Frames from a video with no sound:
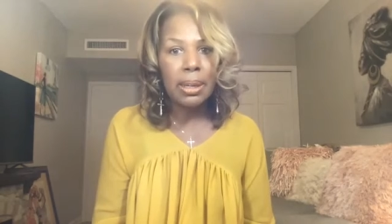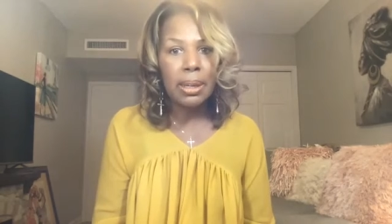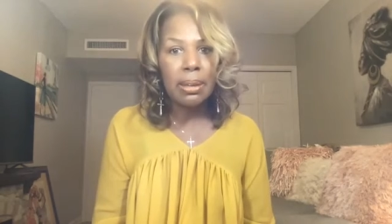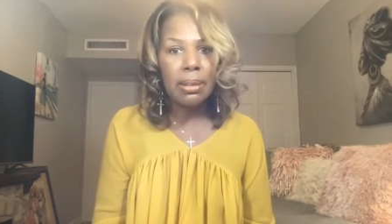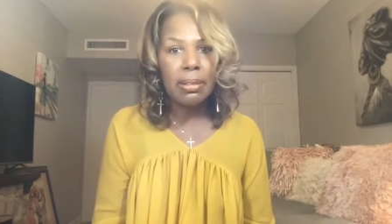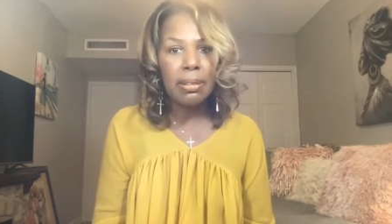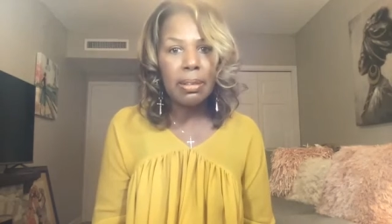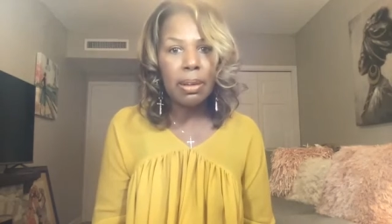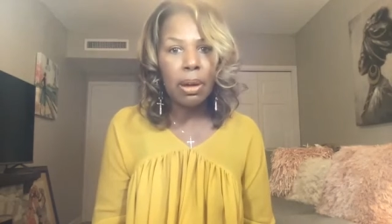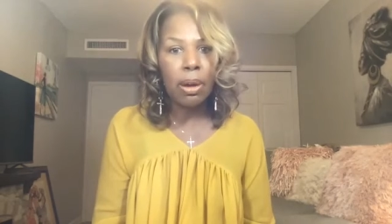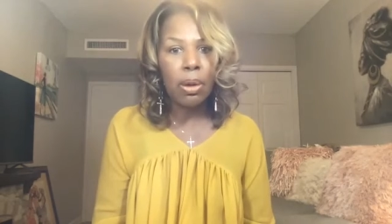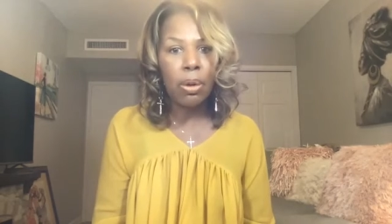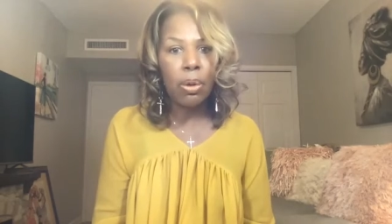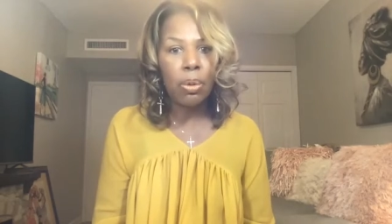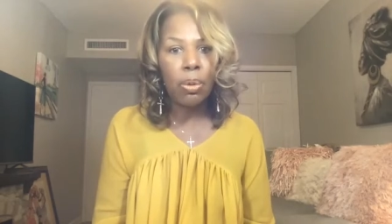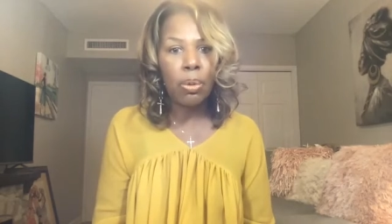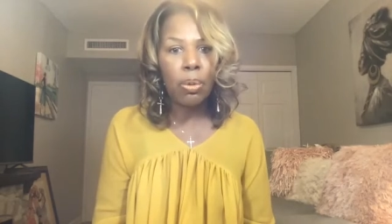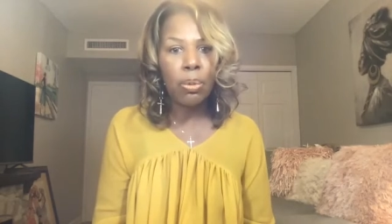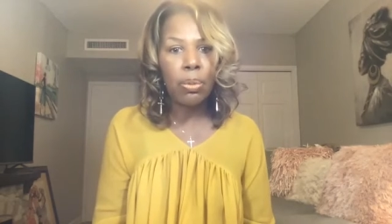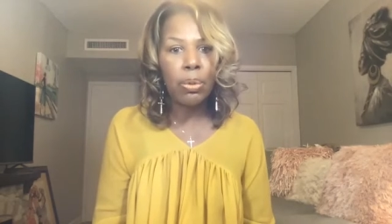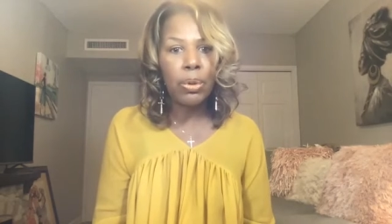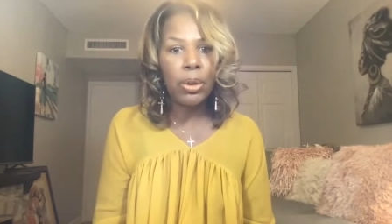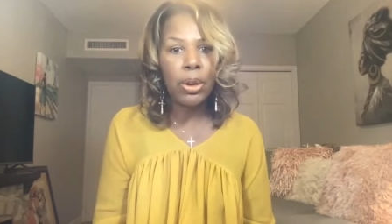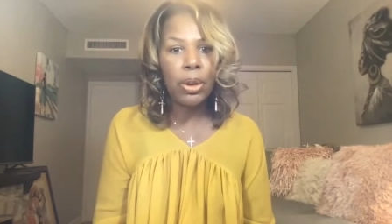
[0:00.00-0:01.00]

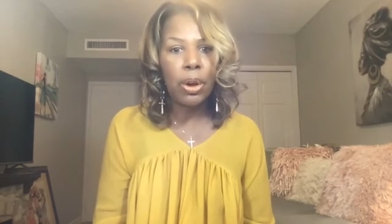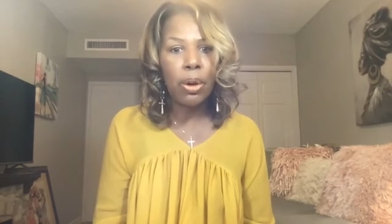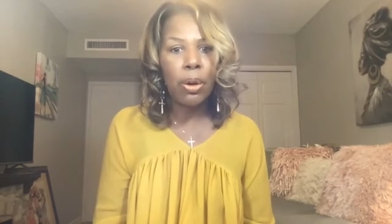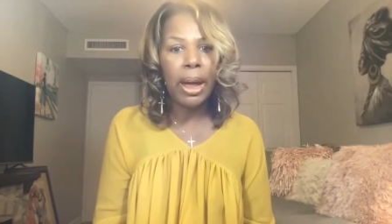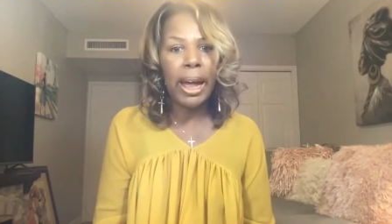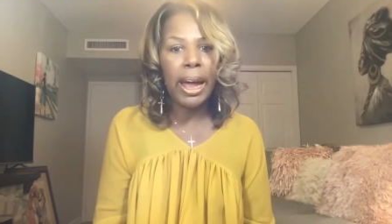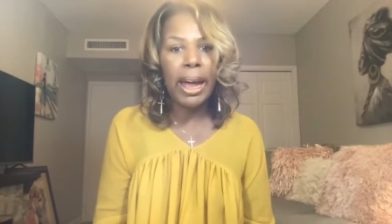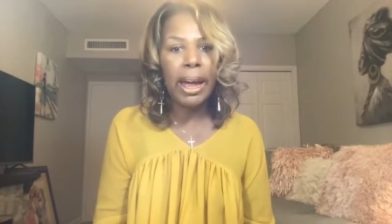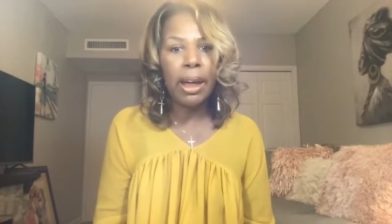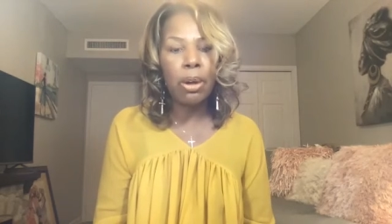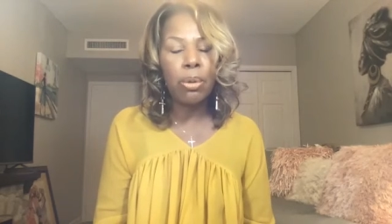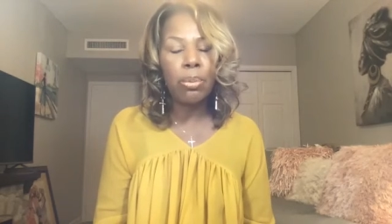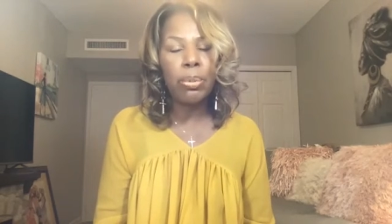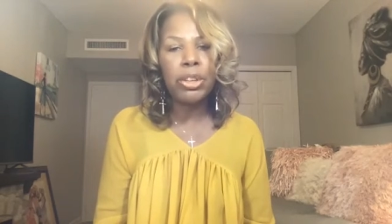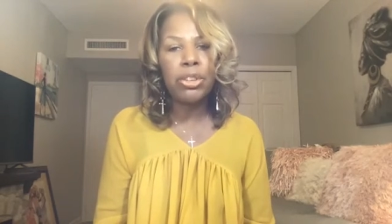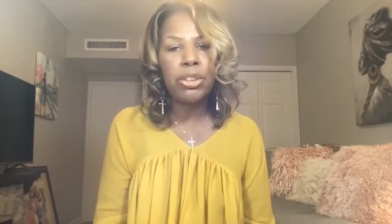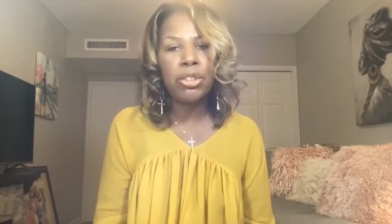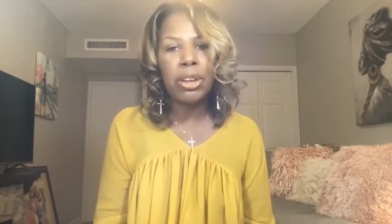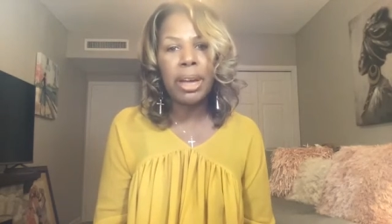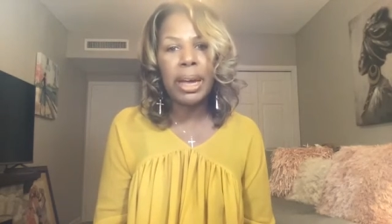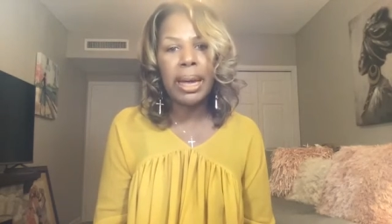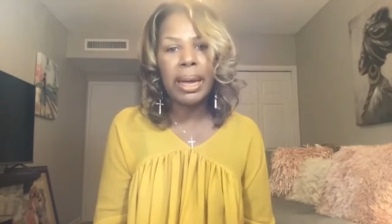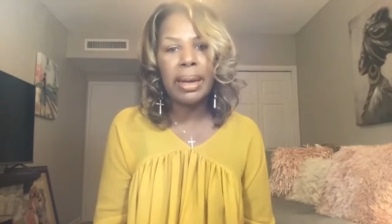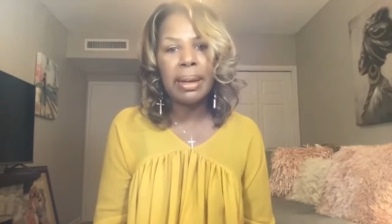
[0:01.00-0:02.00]
So, how do we
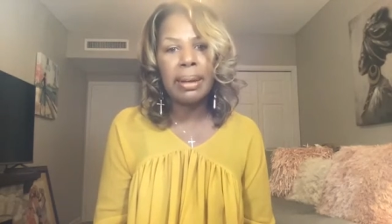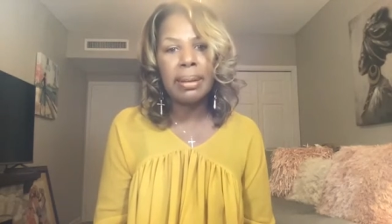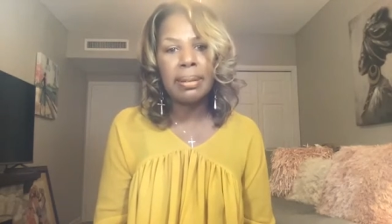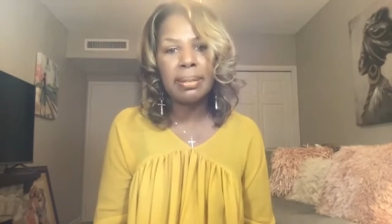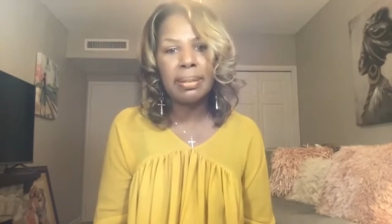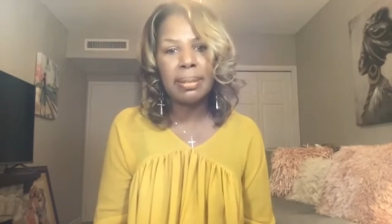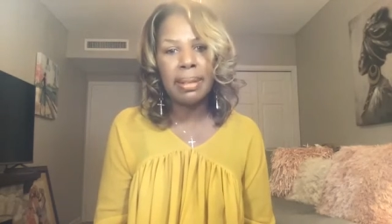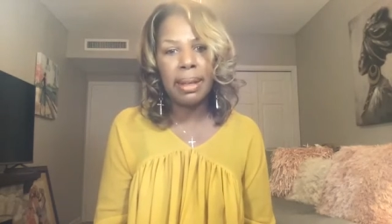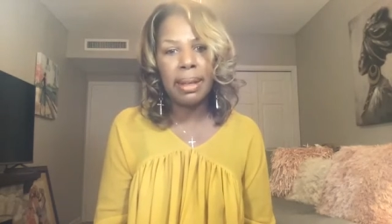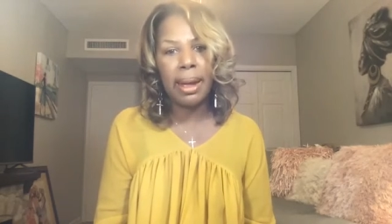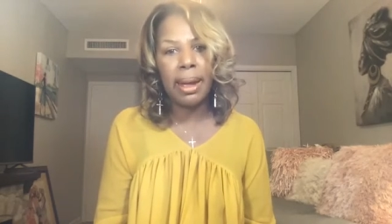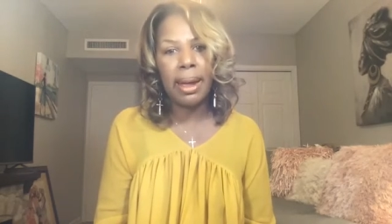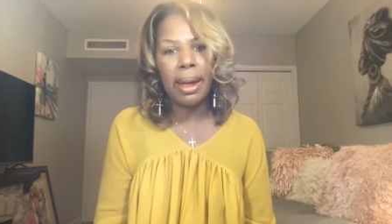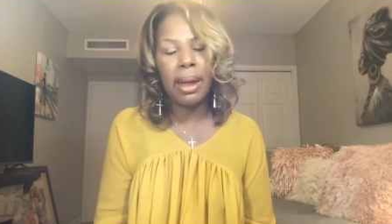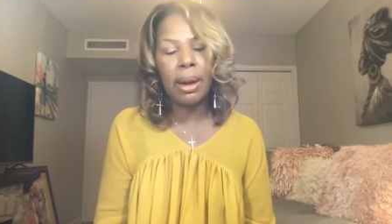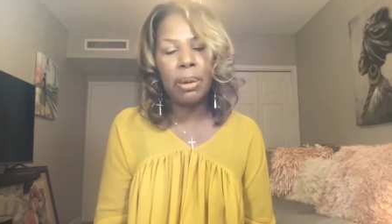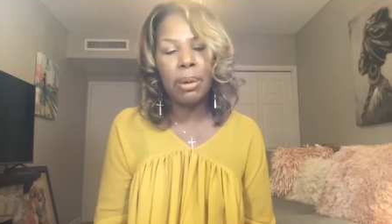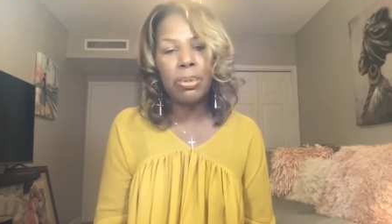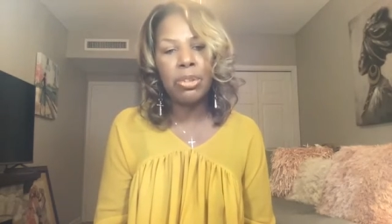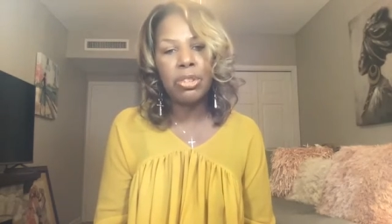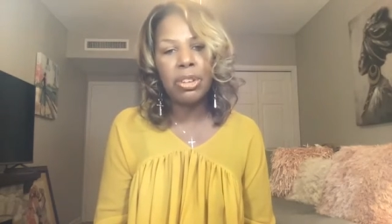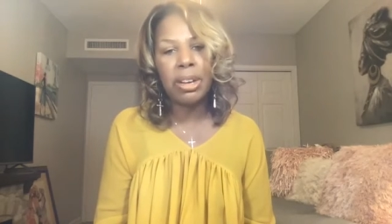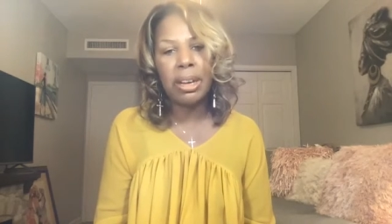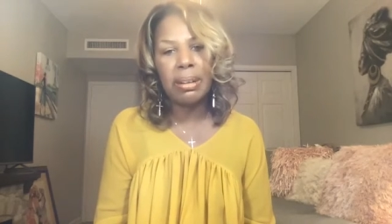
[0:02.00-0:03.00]
change that? How
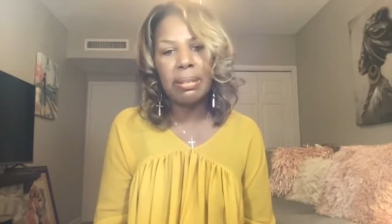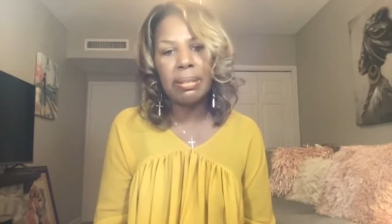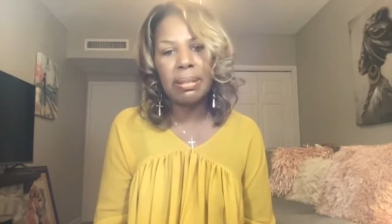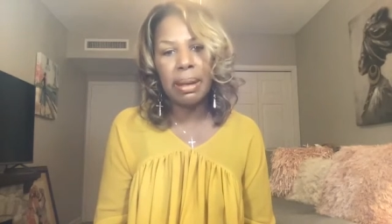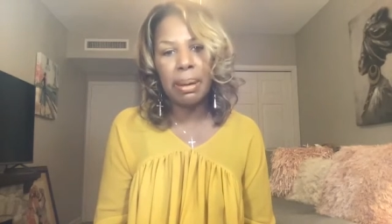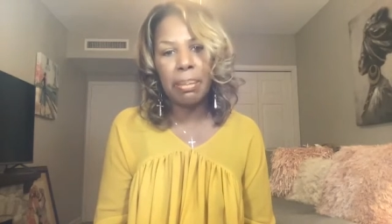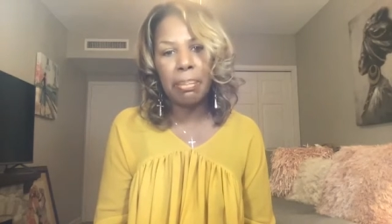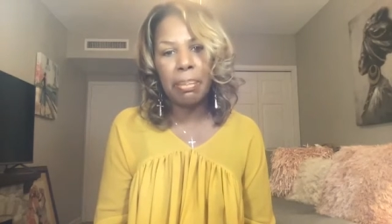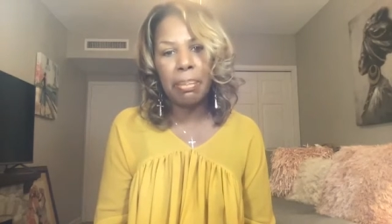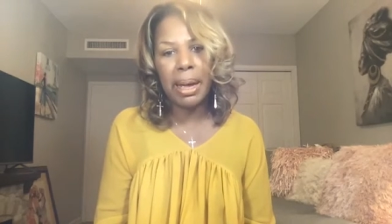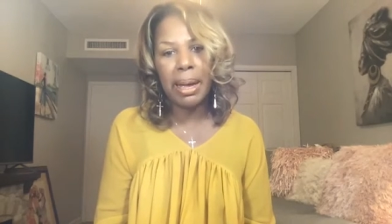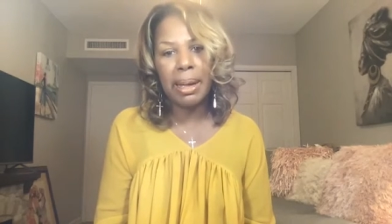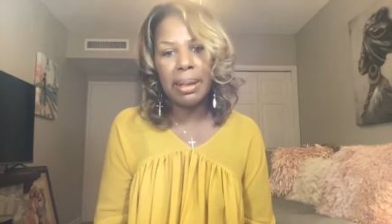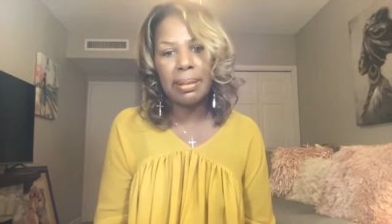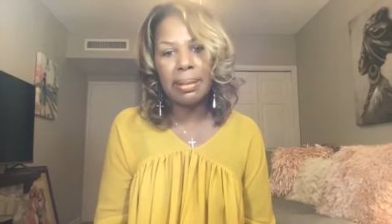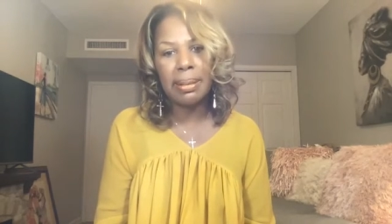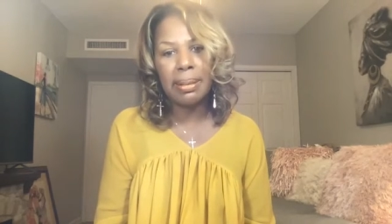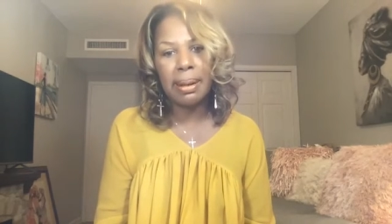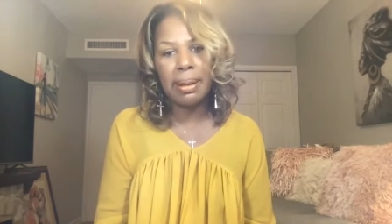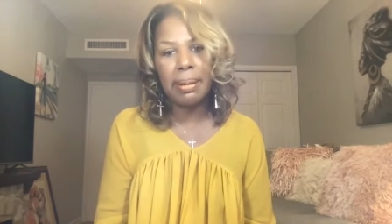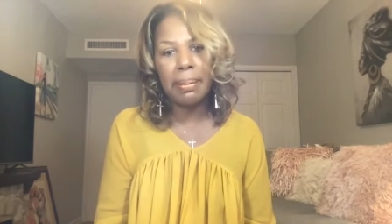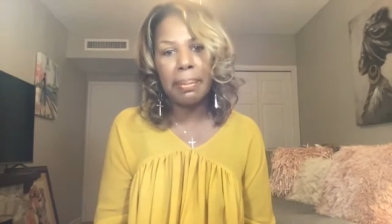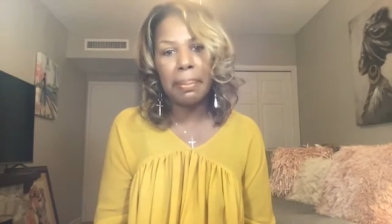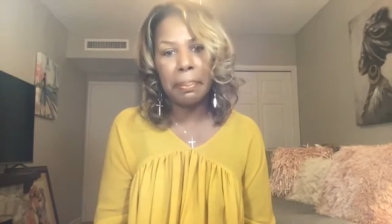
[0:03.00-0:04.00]
do we change that
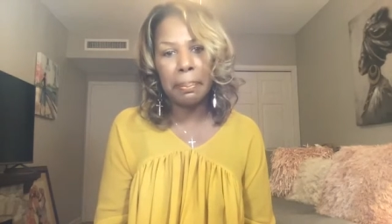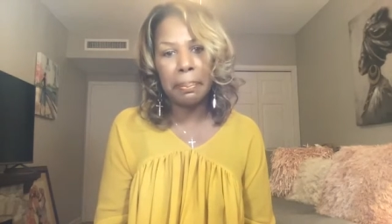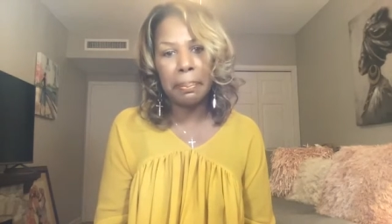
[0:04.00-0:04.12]
mindset?